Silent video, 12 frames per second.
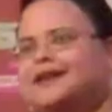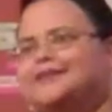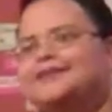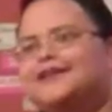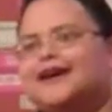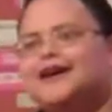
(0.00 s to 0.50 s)

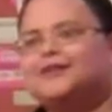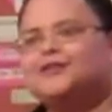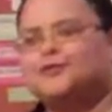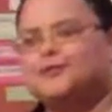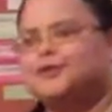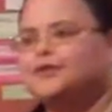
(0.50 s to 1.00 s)
to high
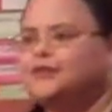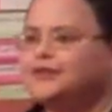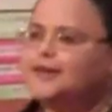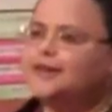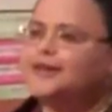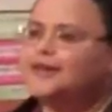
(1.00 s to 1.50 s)
school,